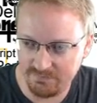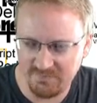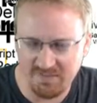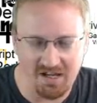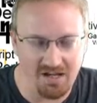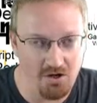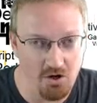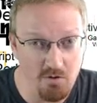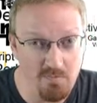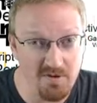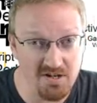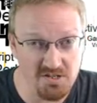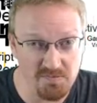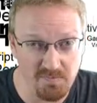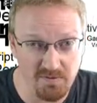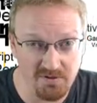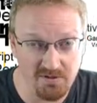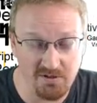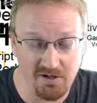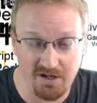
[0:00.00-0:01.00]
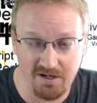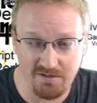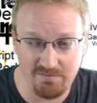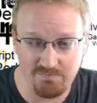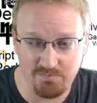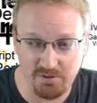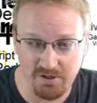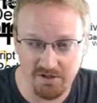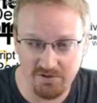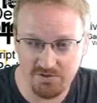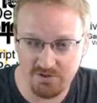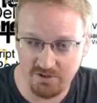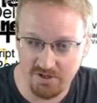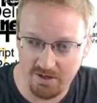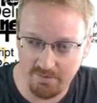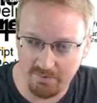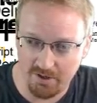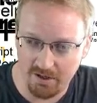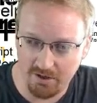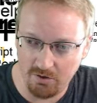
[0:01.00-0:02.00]
I hope I pronounce your
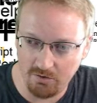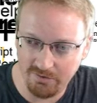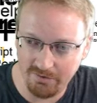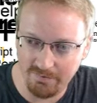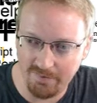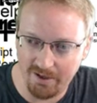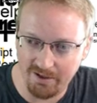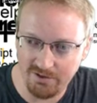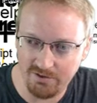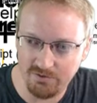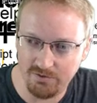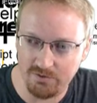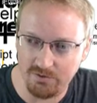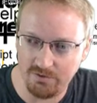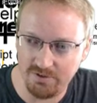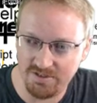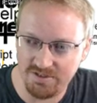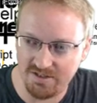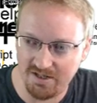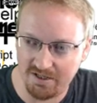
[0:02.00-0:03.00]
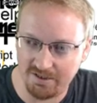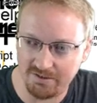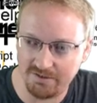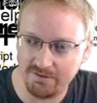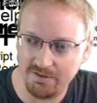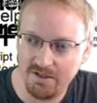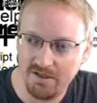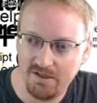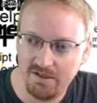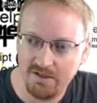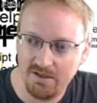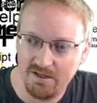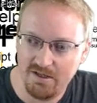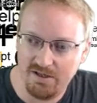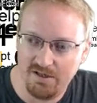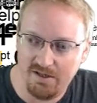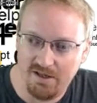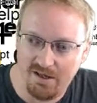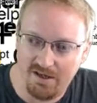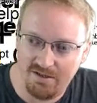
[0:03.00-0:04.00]
name right. Olabayu Olasakan
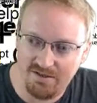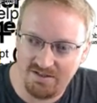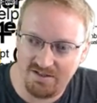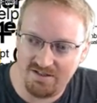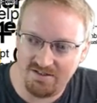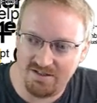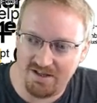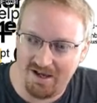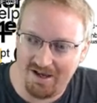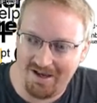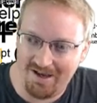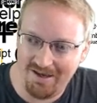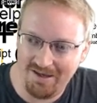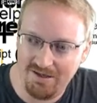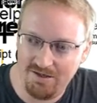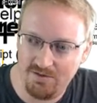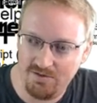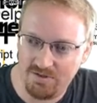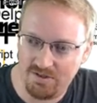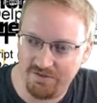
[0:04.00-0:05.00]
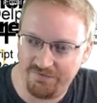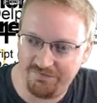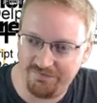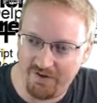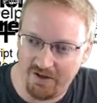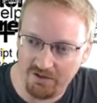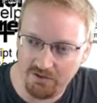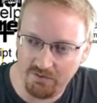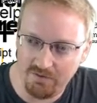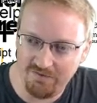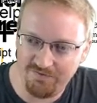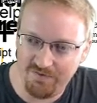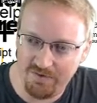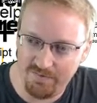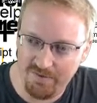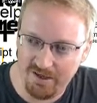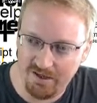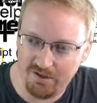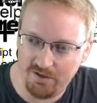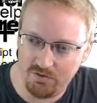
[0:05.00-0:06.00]
says, I use the following
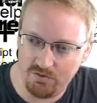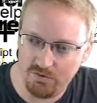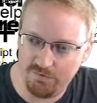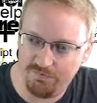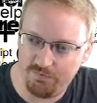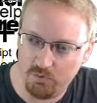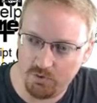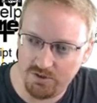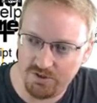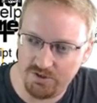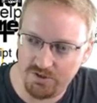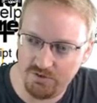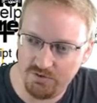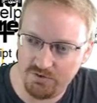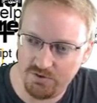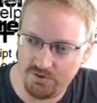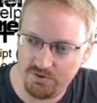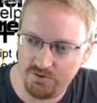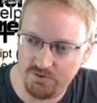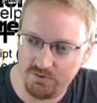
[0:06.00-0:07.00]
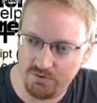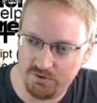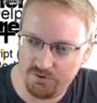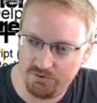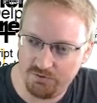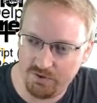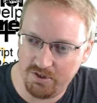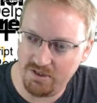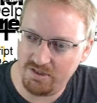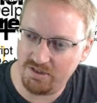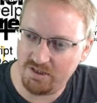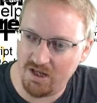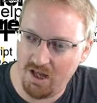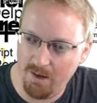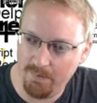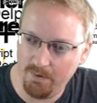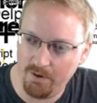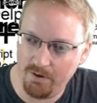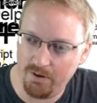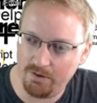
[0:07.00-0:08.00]
VBA code to force user to agree to
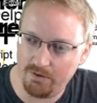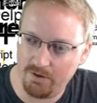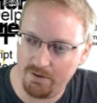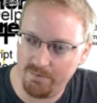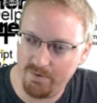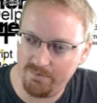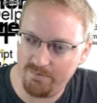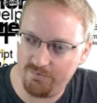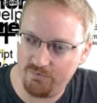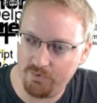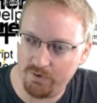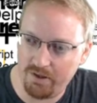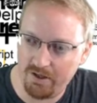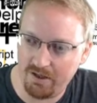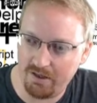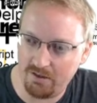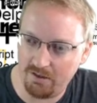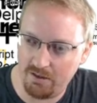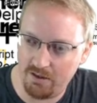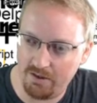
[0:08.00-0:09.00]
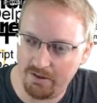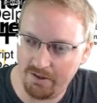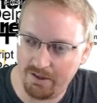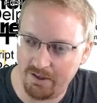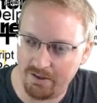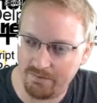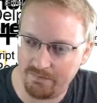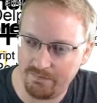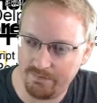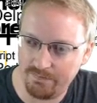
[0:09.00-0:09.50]
copyright agreement before they can log in.